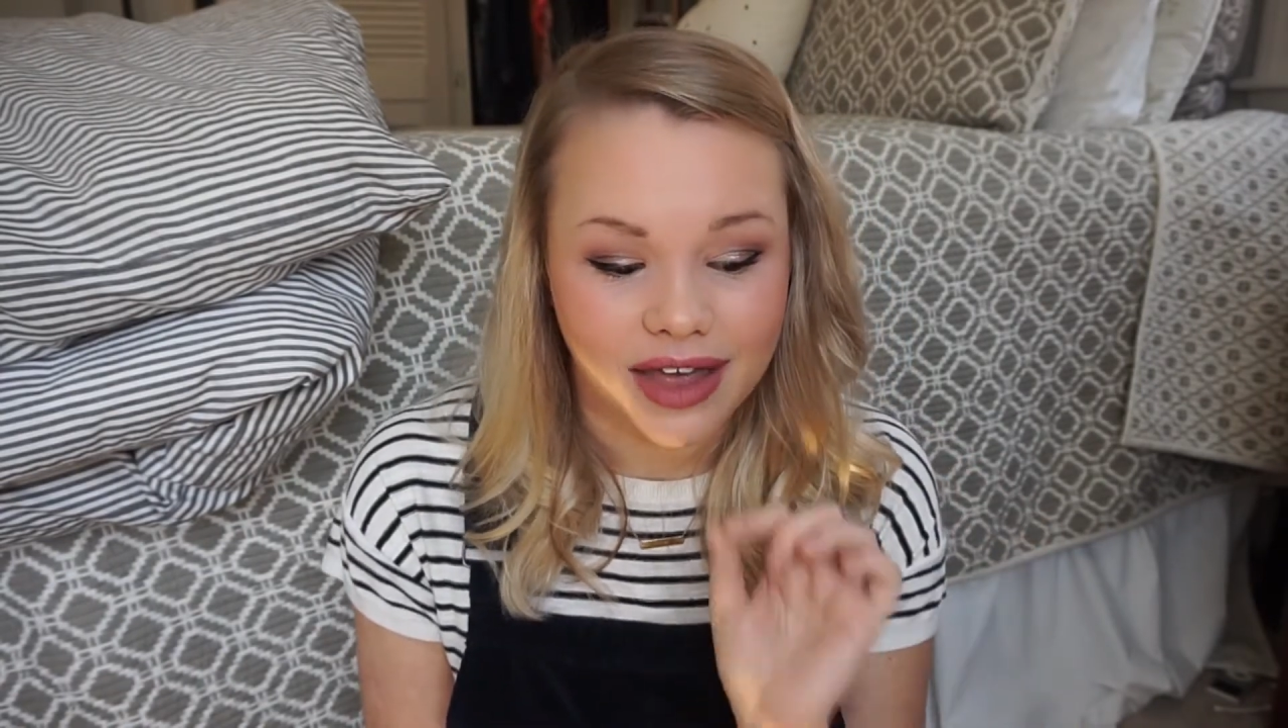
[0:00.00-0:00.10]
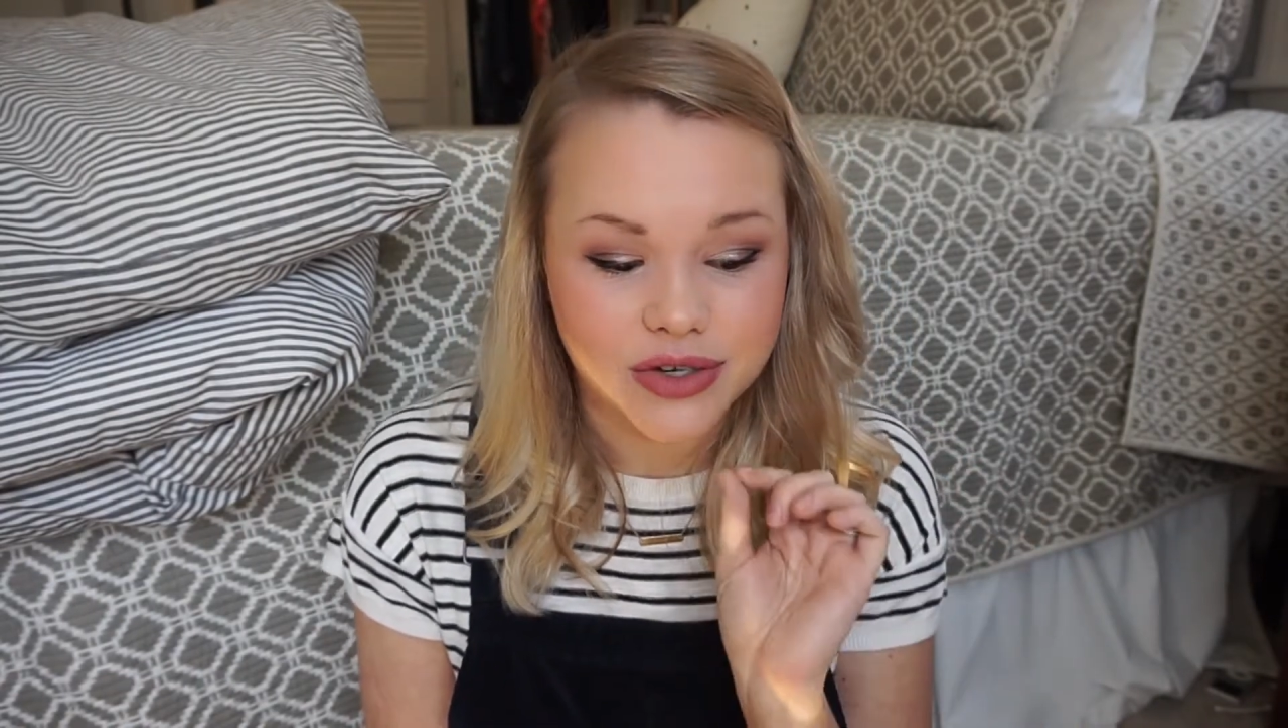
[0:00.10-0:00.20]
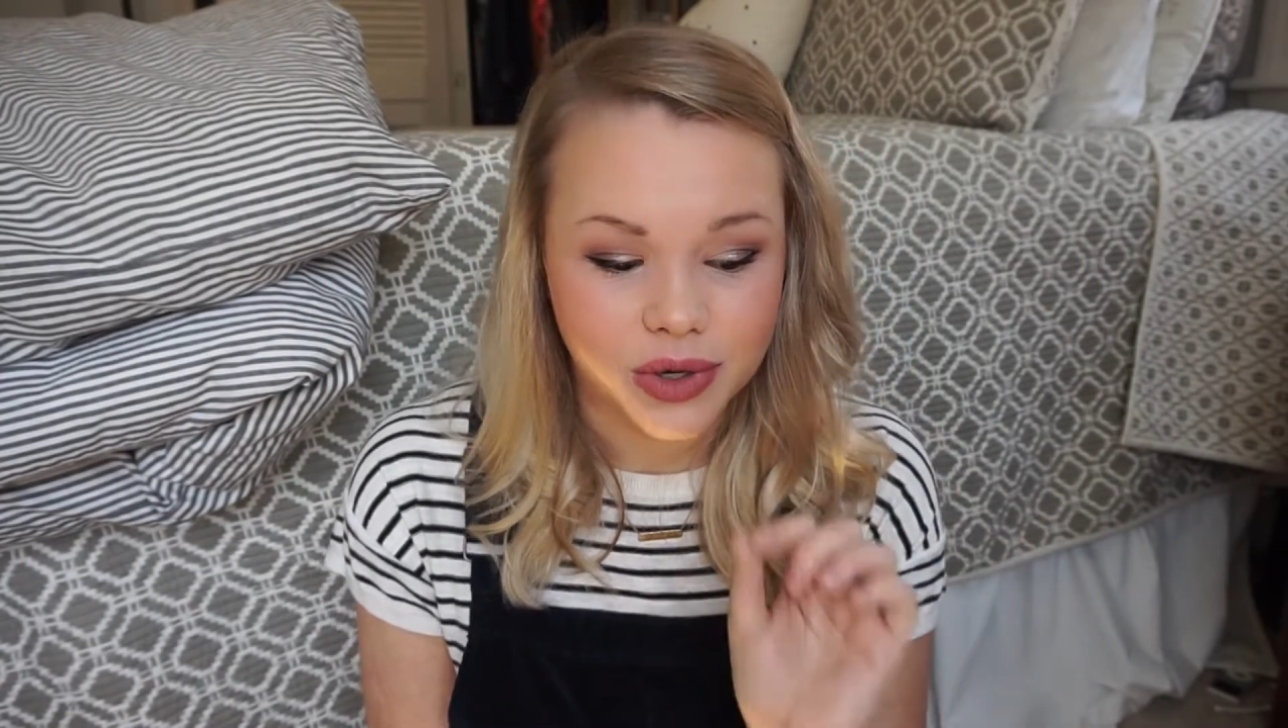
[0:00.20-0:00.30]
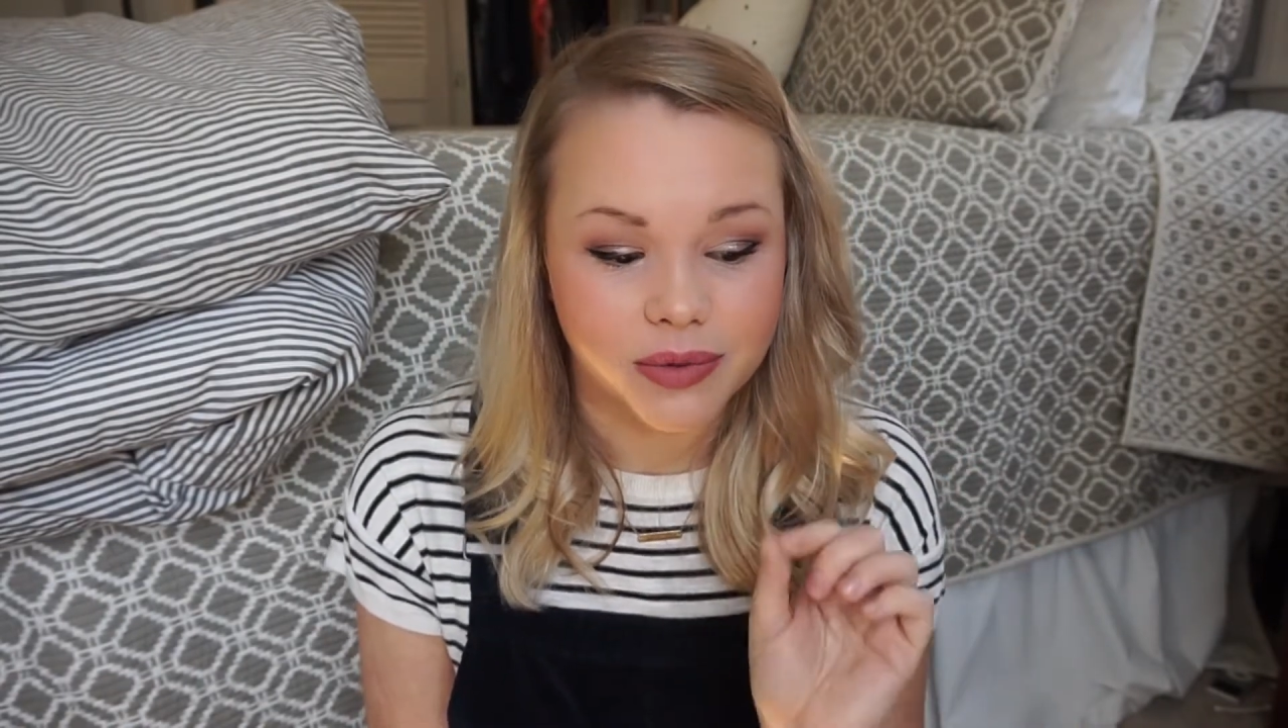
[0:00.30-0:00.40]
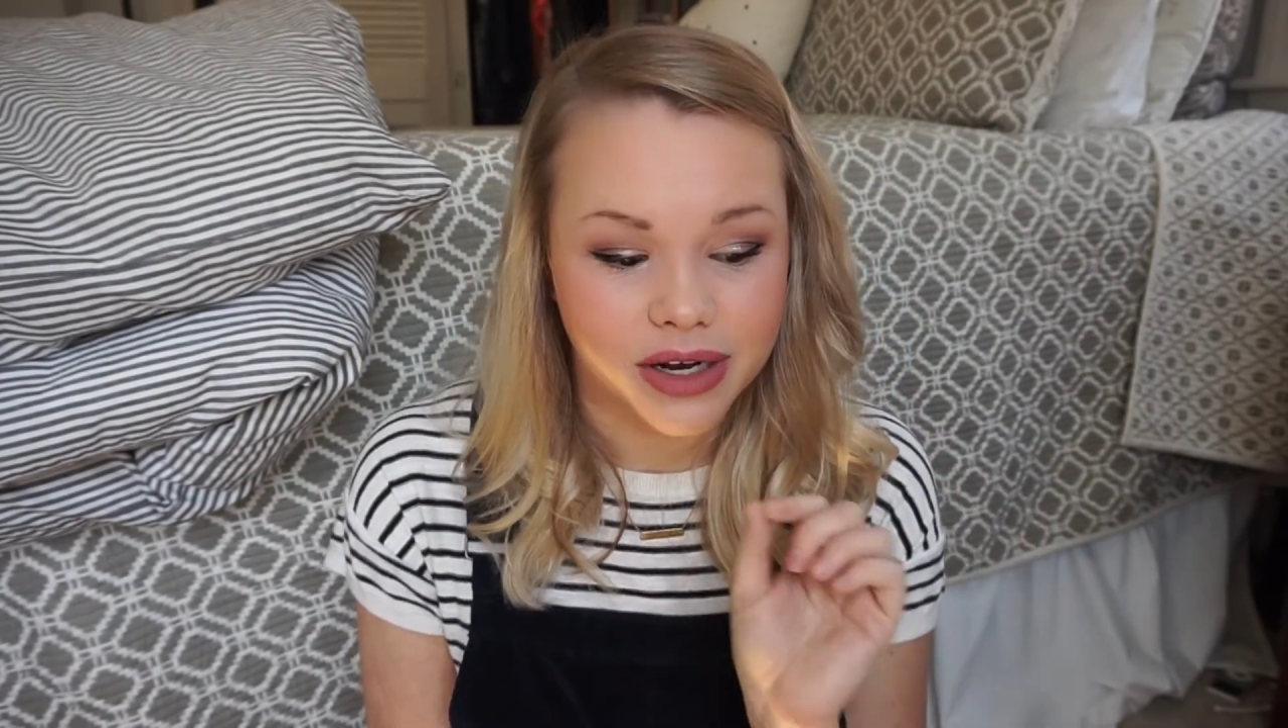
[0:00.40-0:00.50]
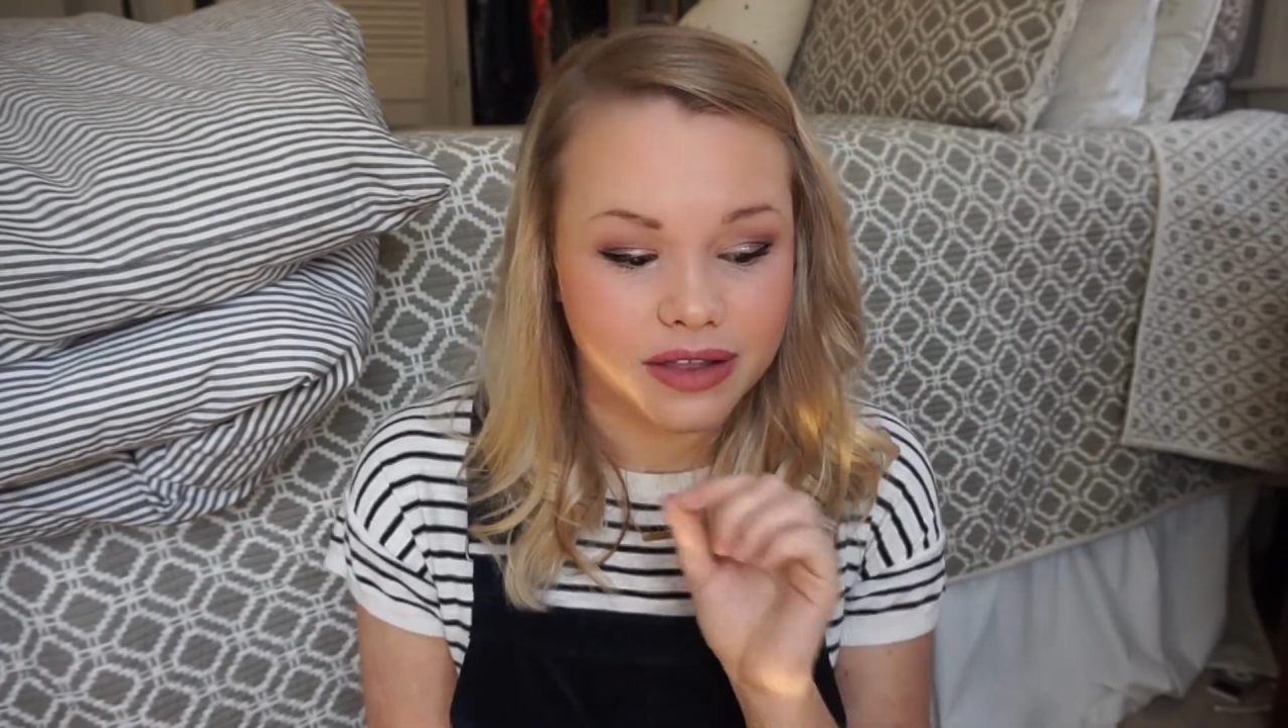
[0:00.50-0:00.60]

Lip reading: that 21